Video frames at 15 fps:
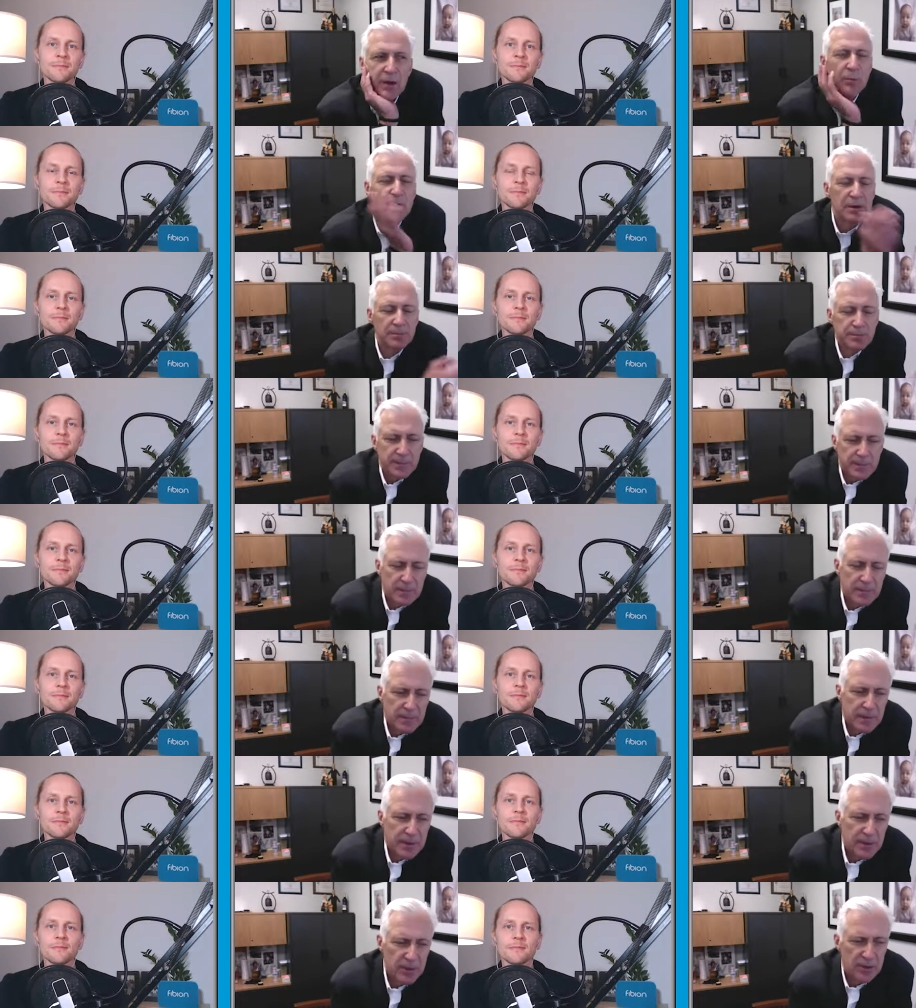Speaker 1: Well,
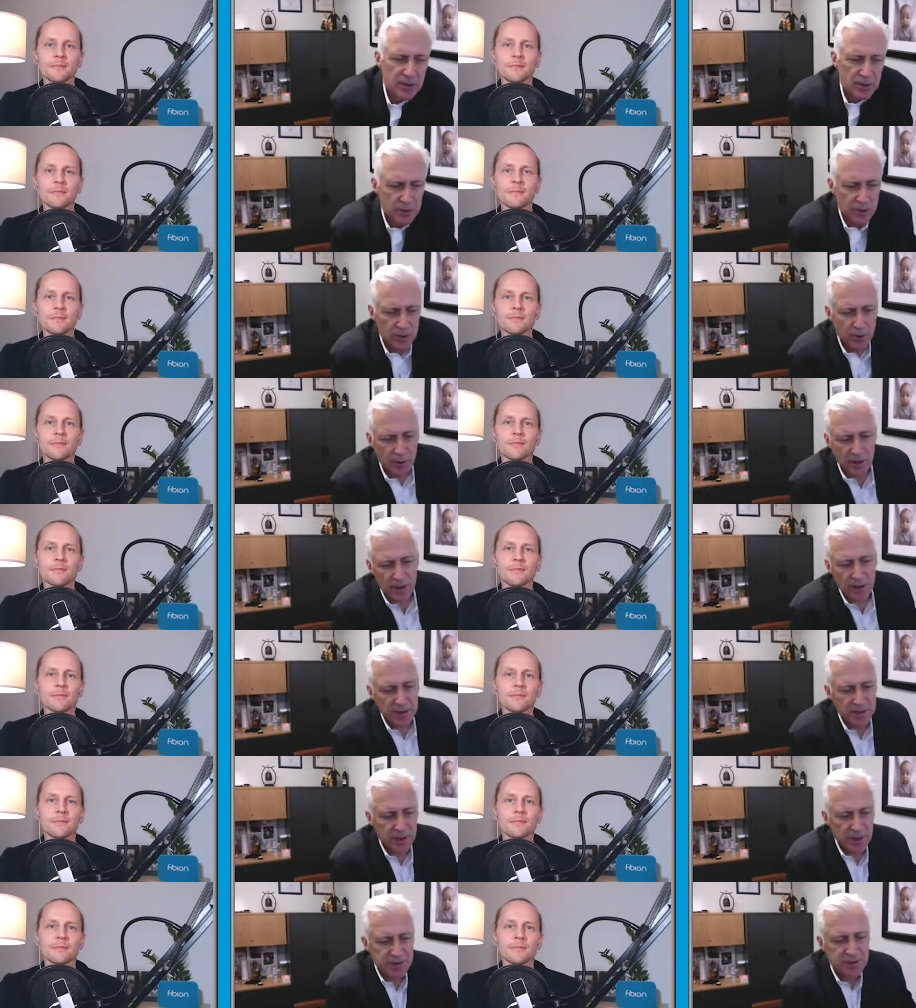you know, I,
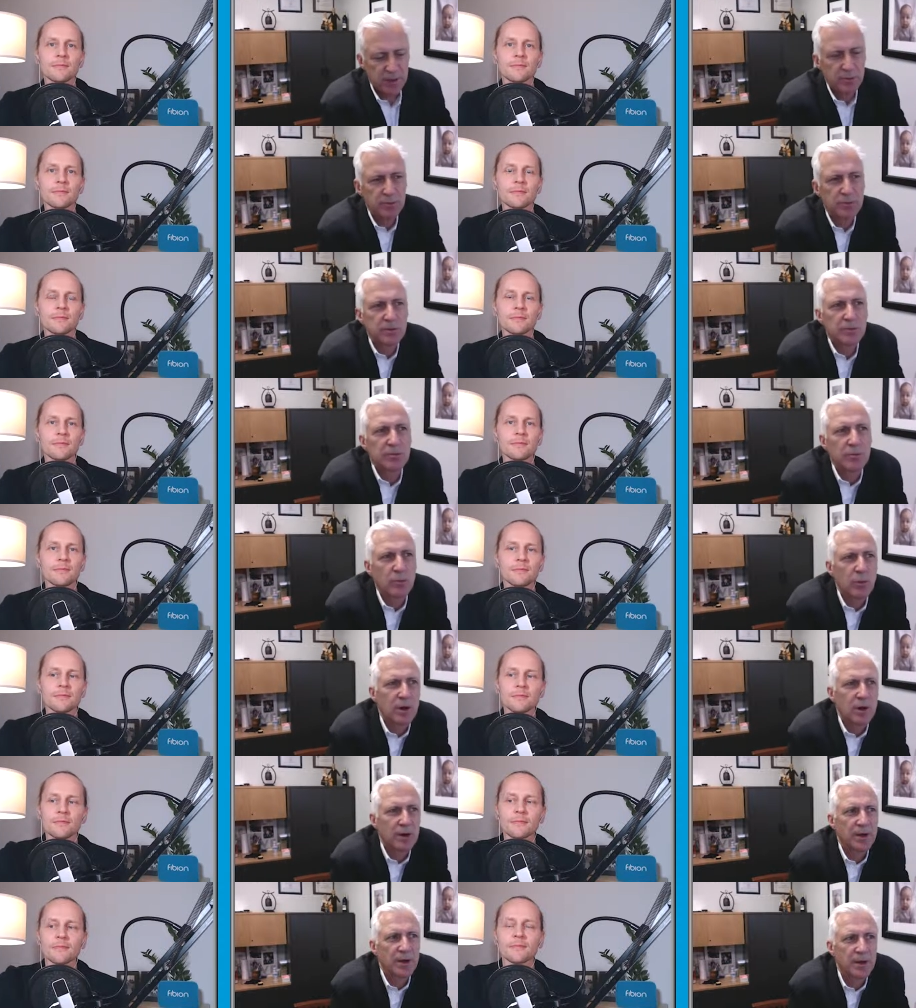I don't
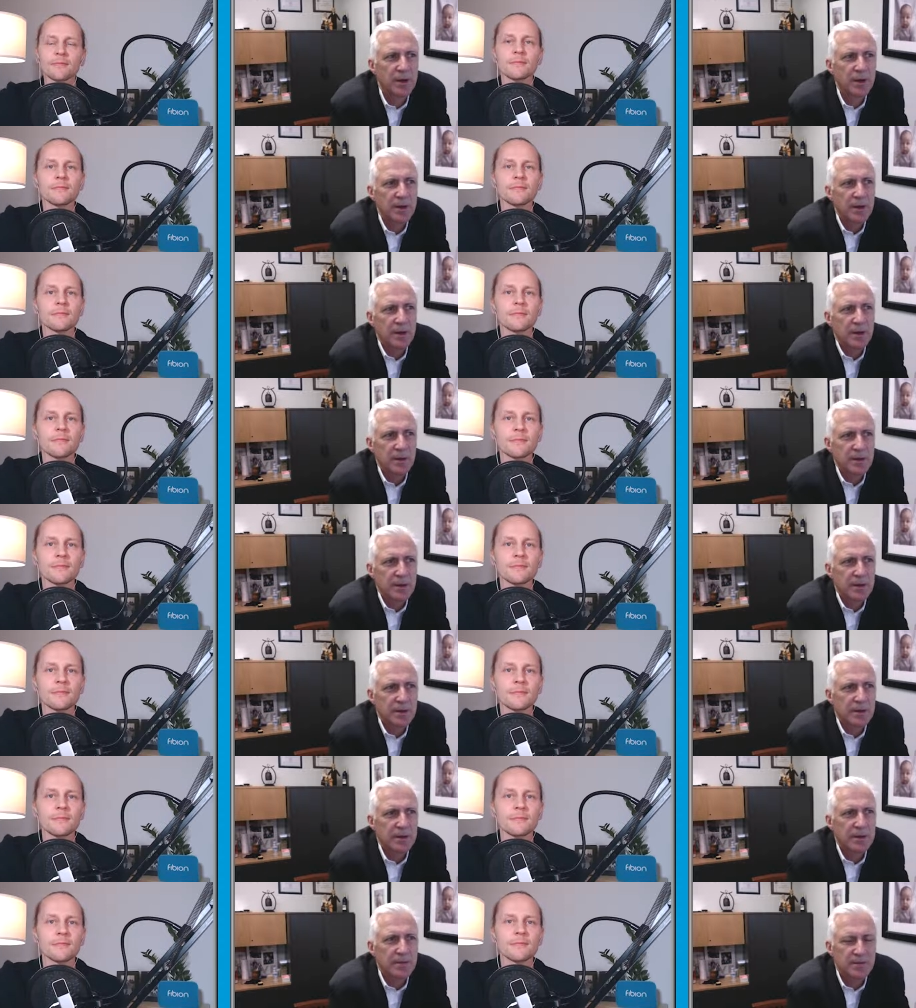want to
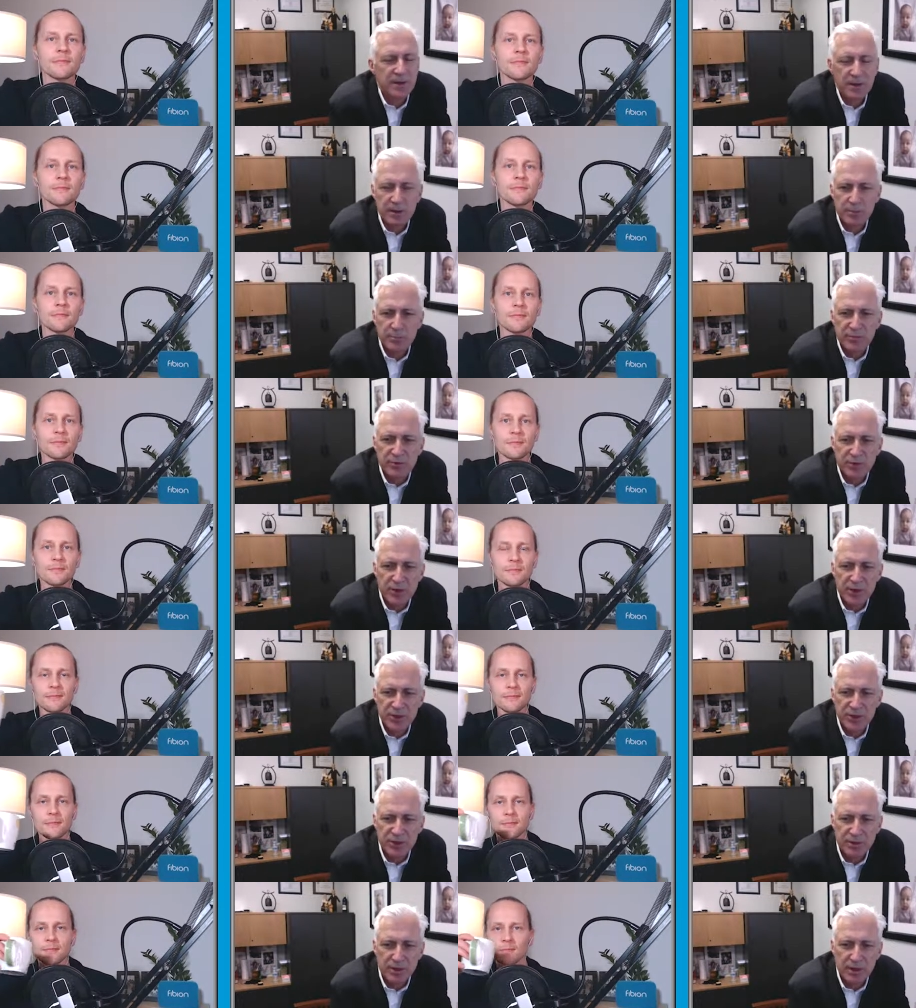give the
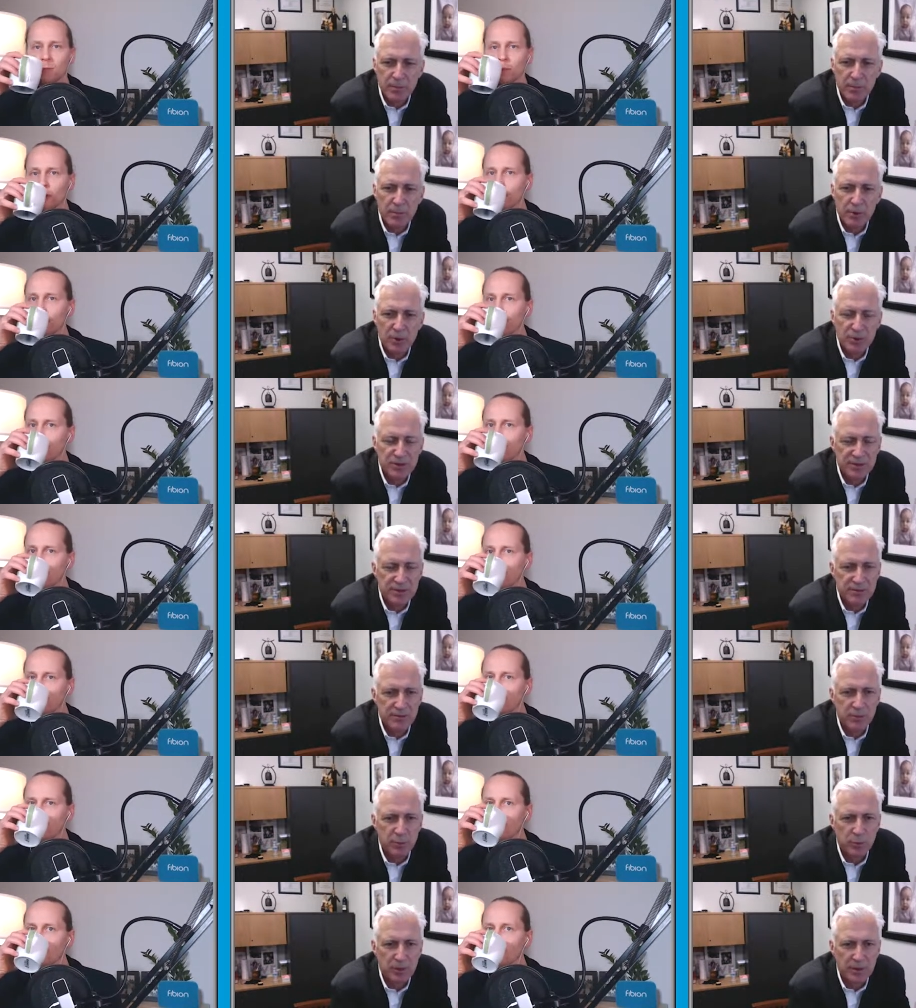impression that most of
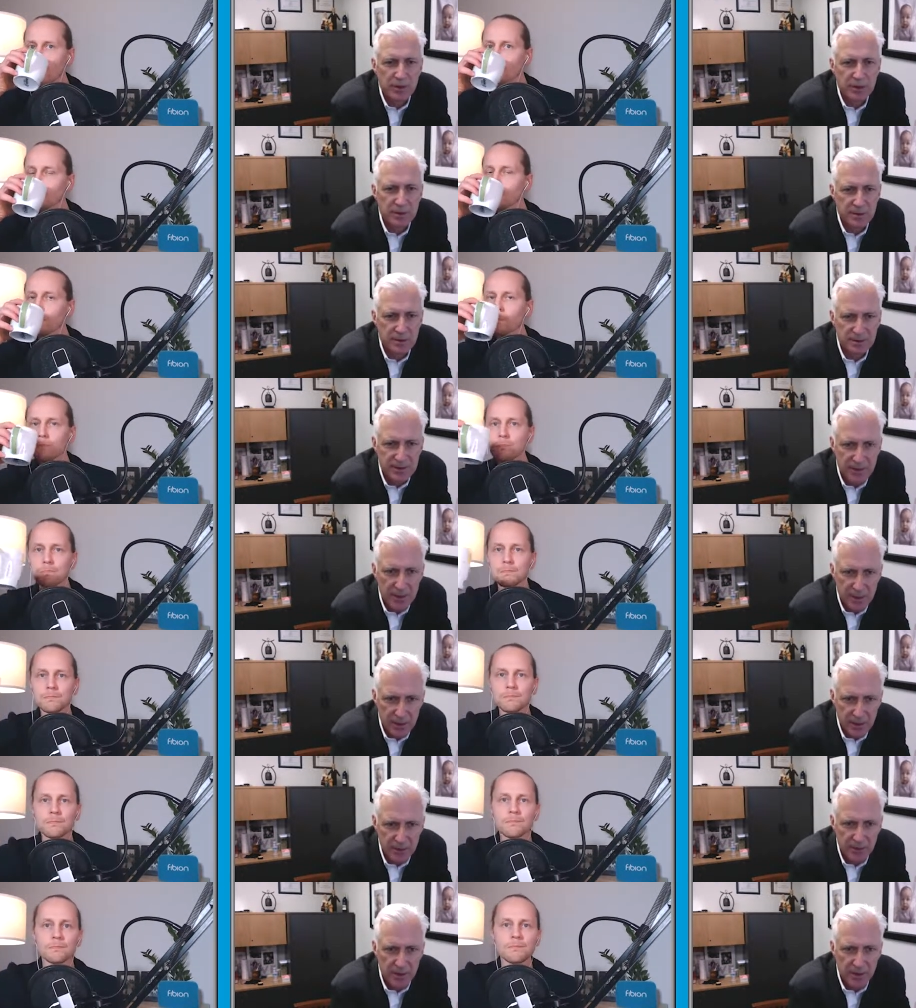the work in this
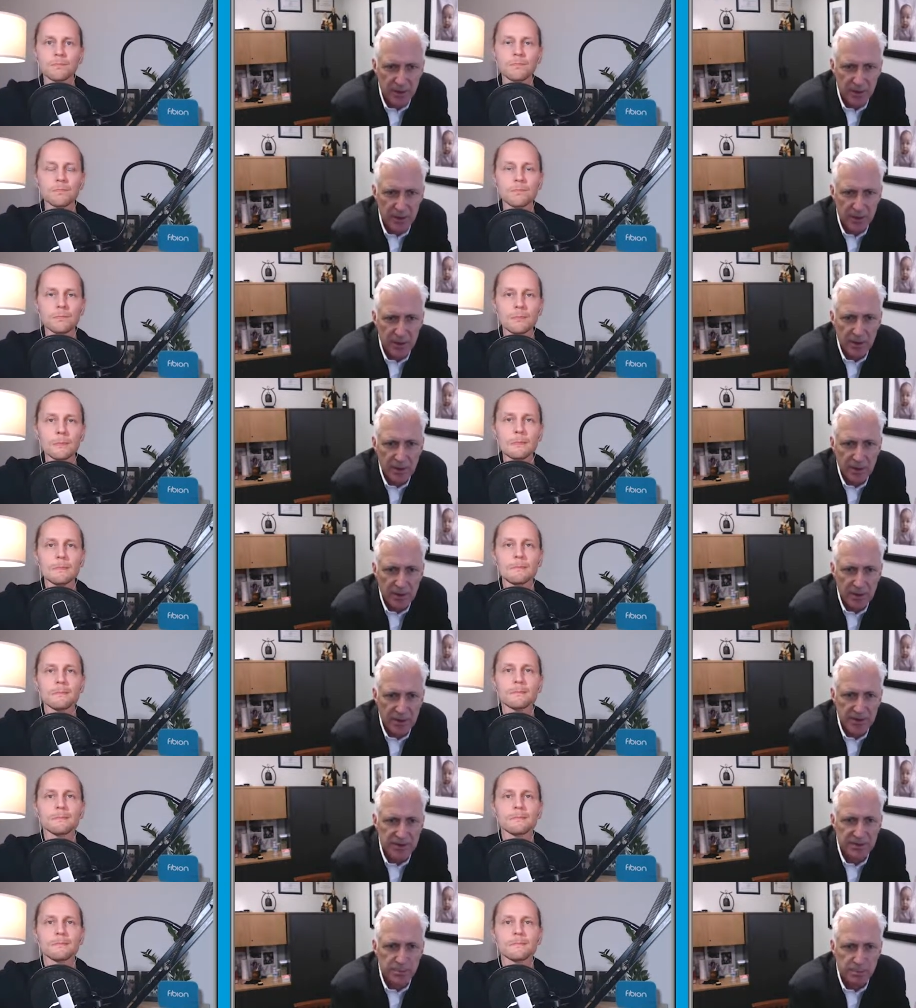area
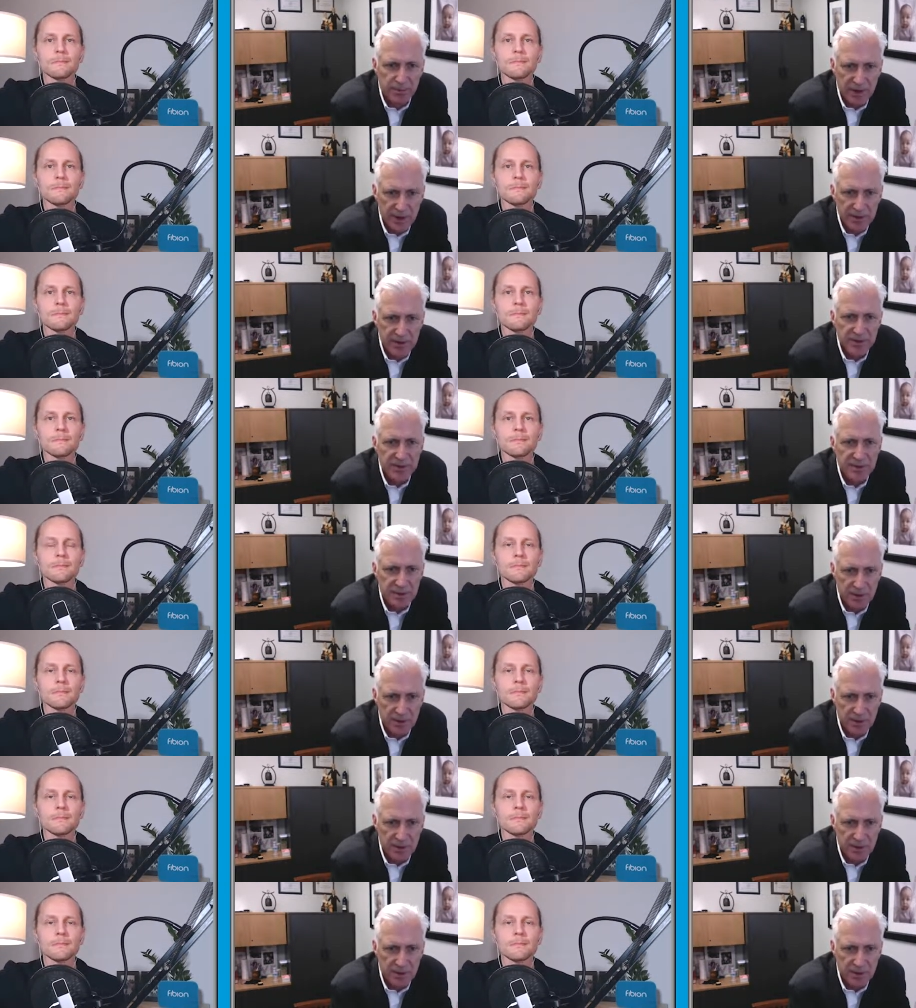is based